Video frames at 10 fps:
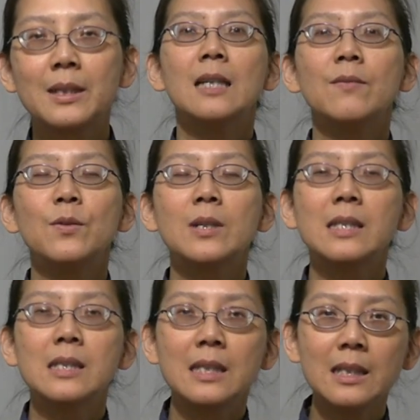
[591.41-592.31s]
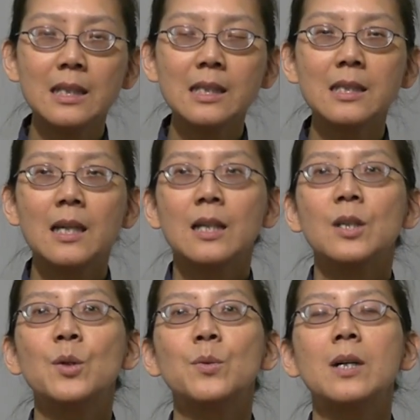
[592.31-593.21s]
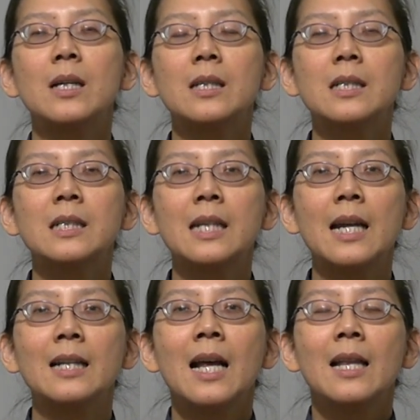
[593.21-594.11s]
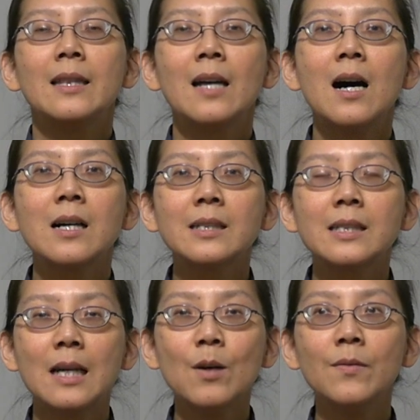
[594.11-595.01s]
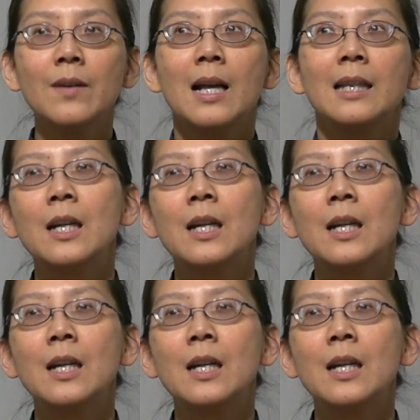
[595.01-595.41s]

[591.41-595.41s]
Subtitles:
And if you can see this, you will understand non-self.